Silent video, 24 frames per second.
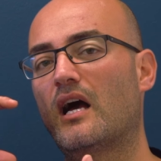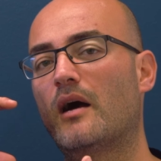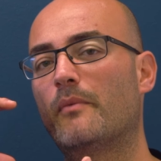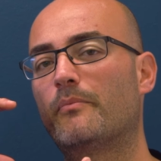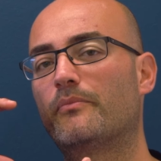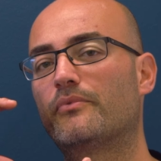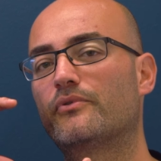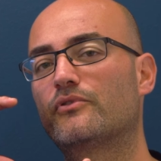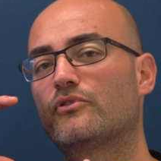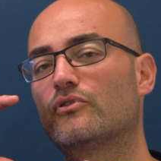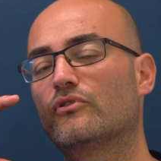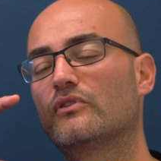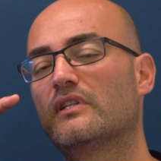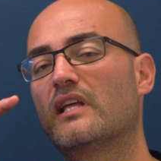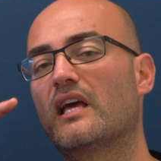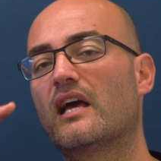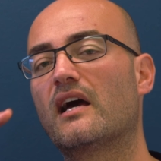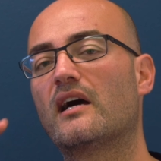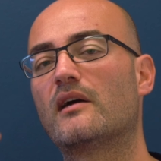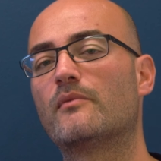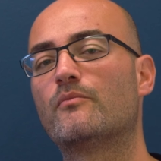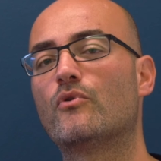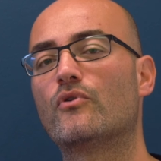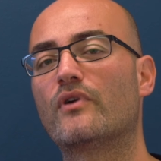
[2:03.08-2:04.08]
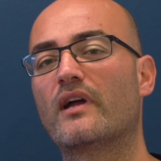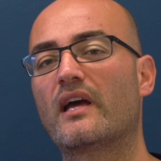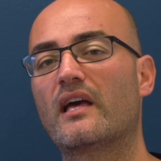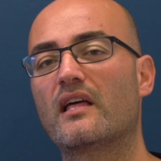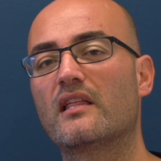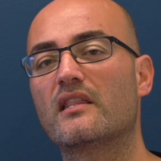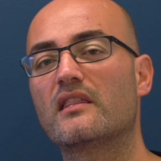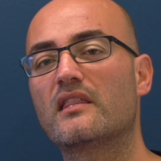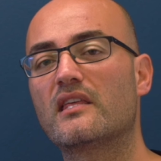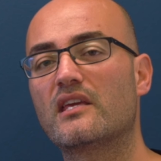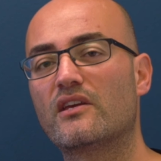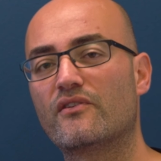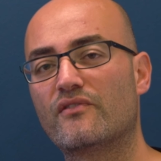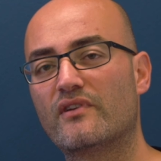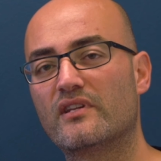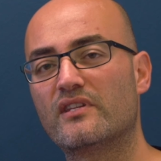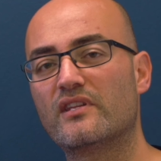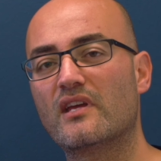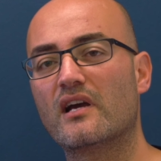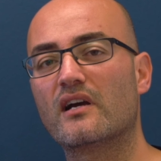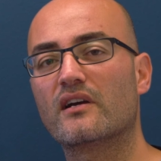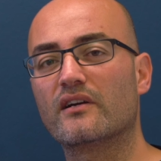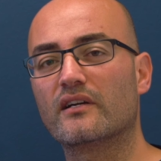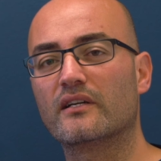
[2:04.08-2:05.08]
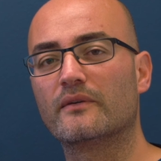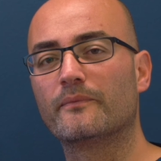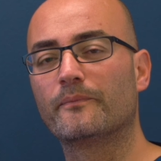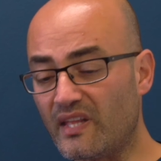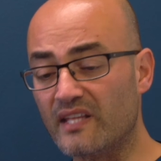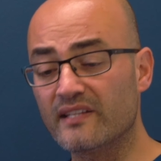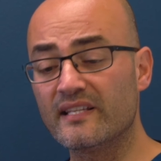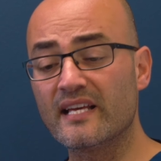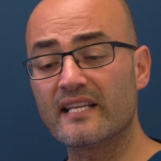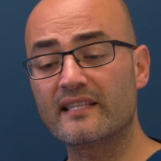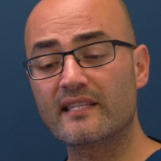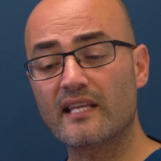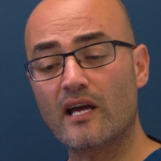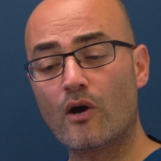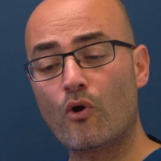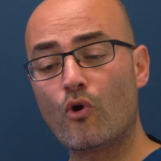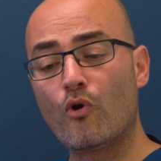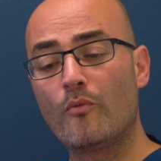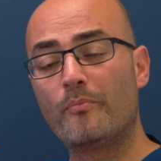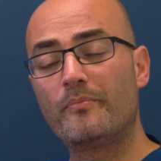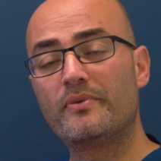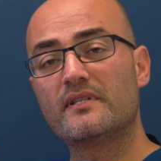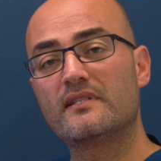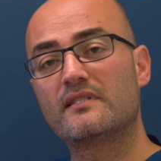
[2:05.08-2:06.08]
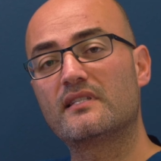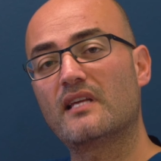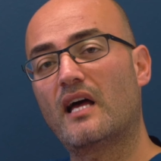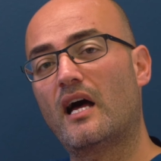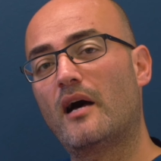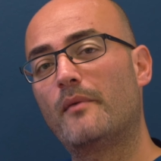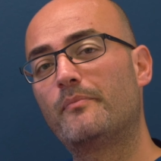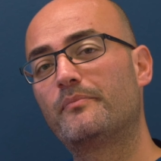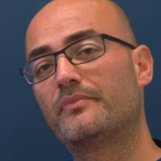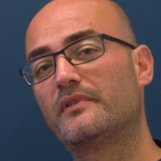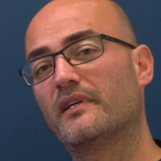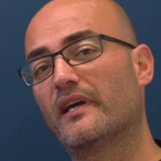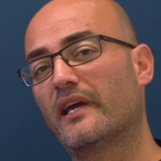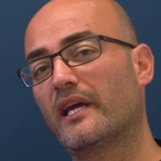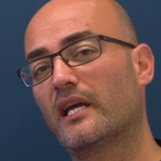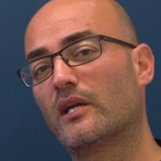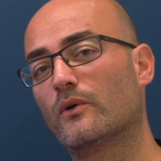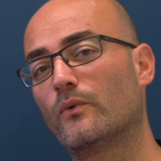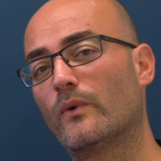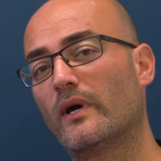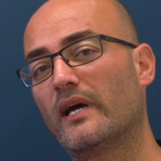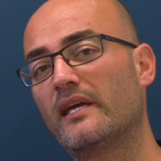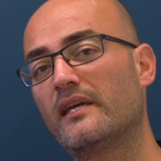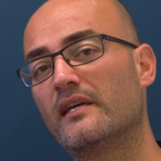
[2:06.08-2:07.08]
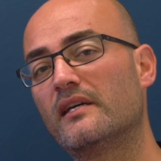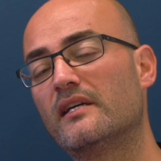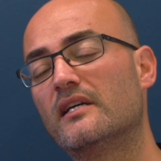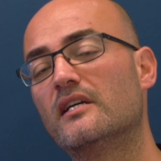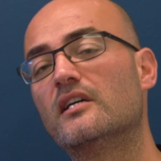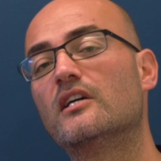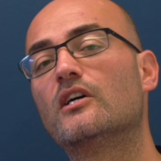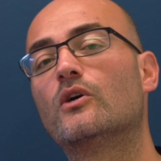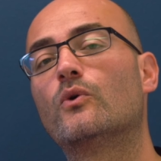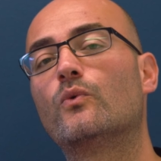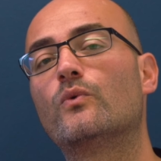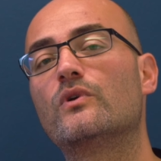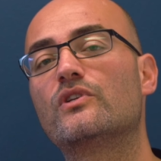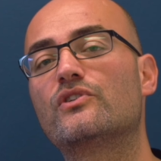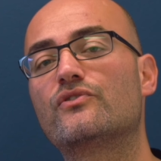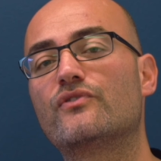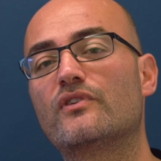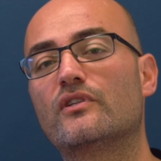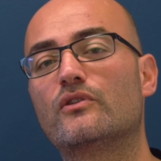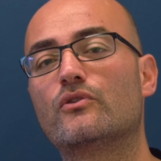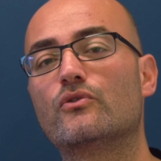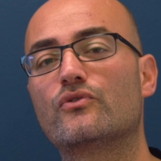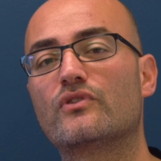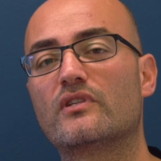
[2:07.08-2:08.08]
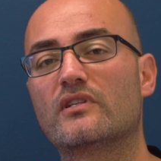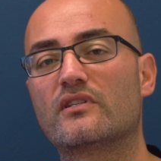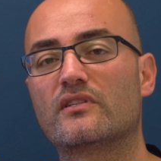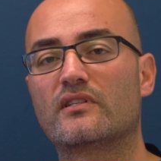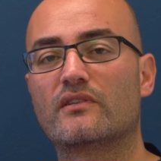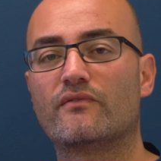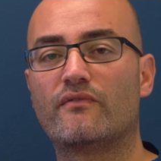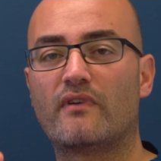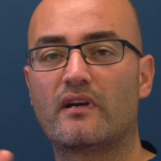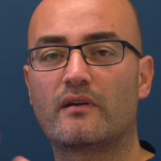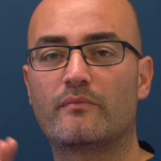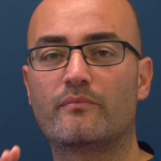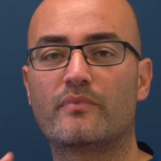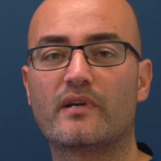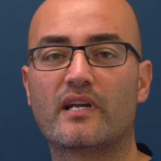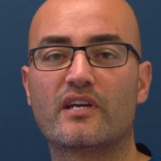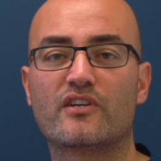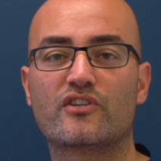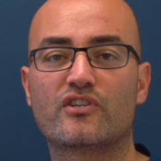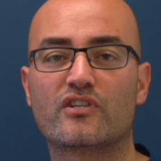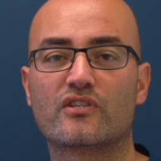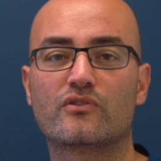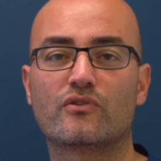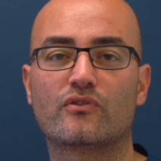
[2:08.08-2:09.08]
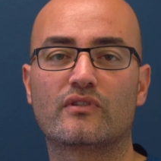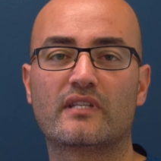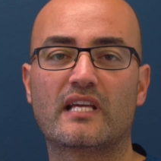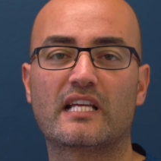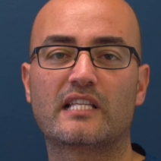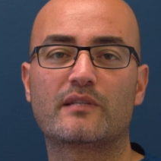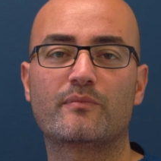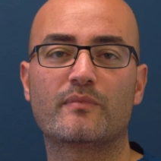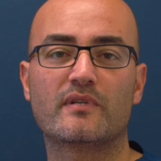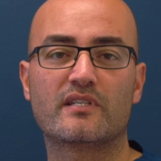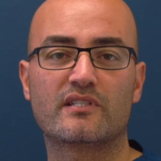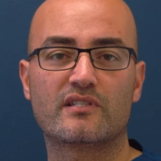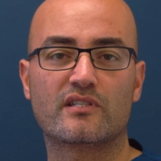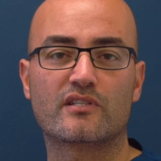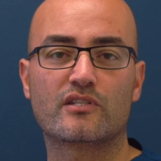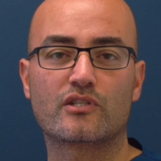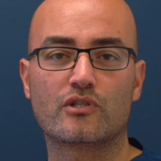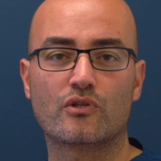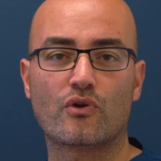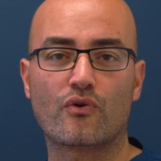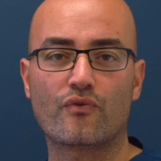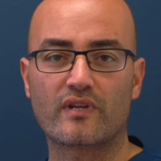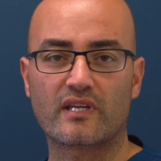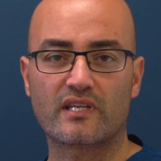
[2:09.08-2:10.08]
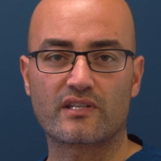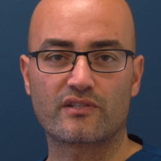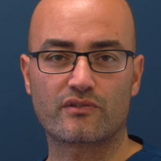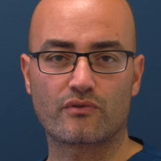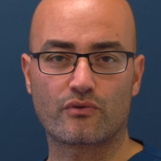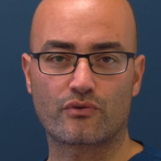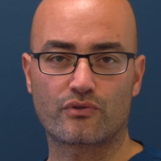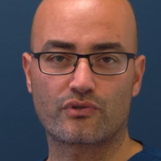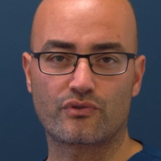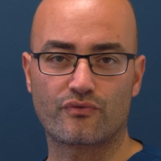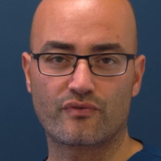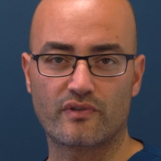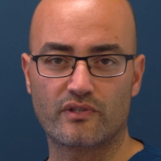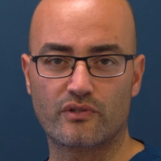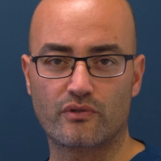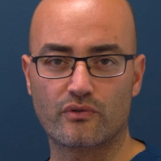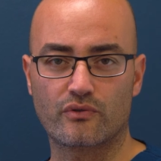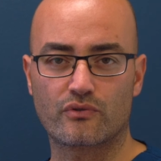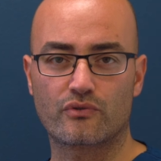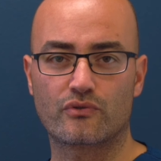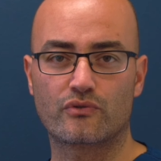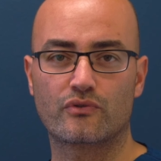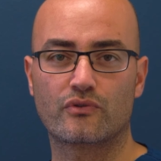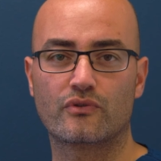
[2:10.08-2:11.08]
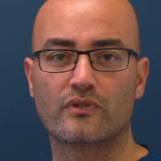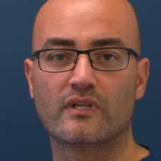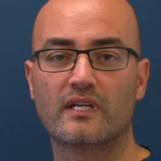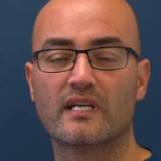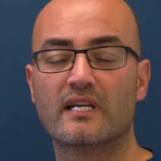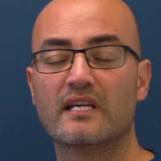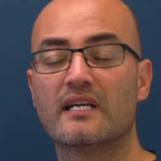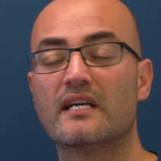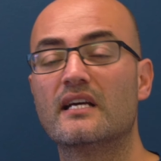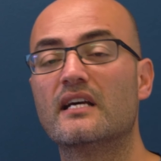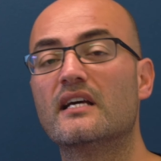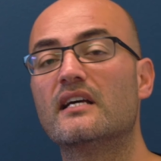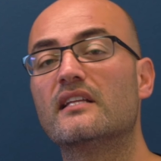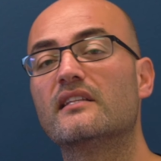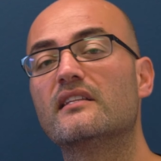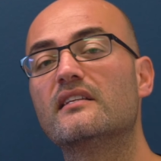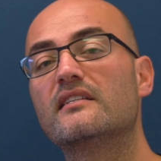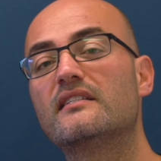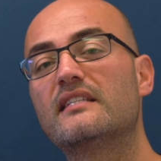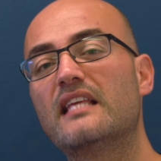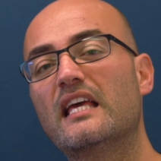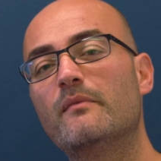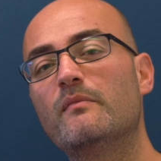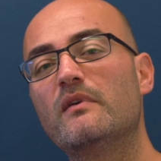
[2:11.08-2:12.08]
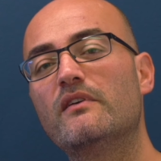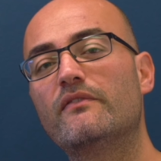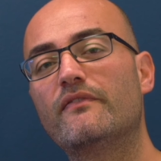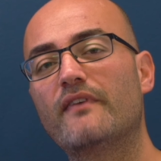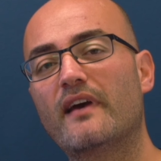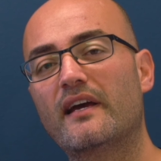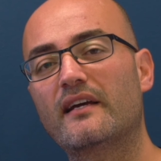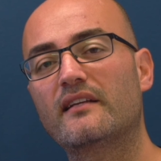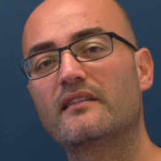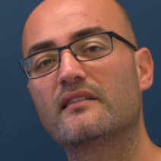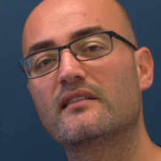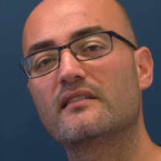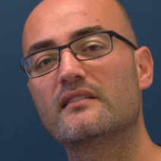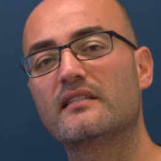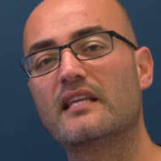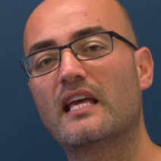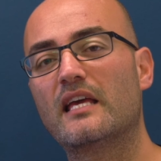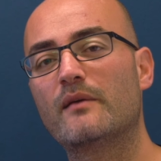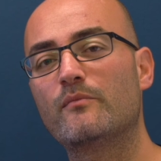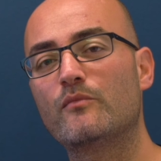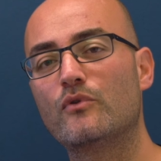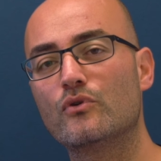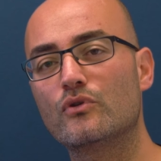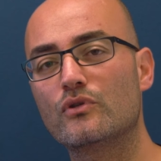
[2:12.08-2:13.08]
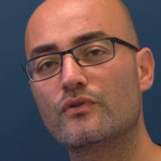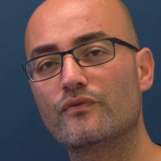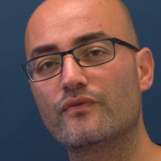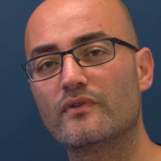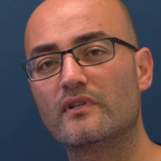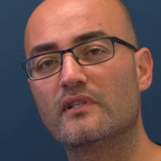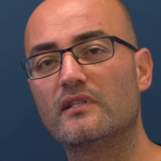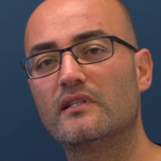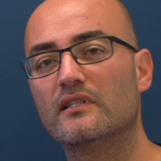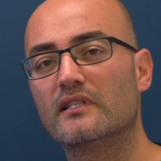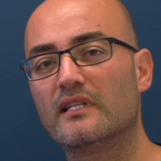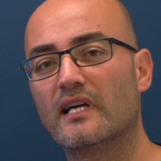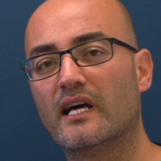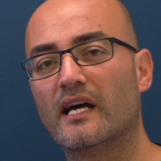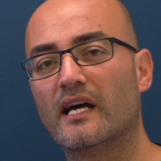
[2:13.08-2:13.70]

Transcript: up, so they are more healthier and younger. That opens up the airway, which reduces the vibration, so that means the snoring is also reduced. The same effect, the same useful